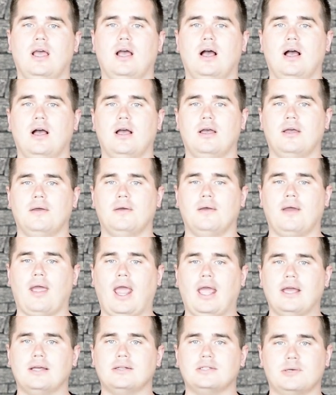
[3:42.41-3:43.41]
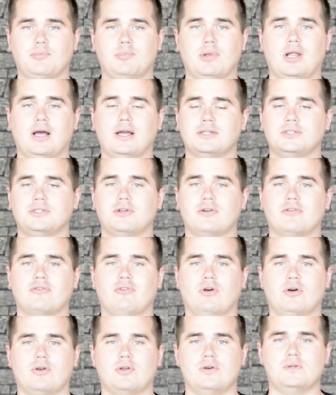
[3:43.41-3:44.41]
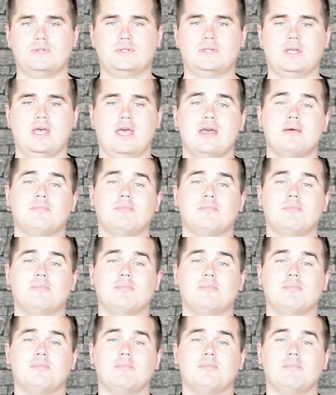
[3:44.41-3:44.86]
and apply it to your photos.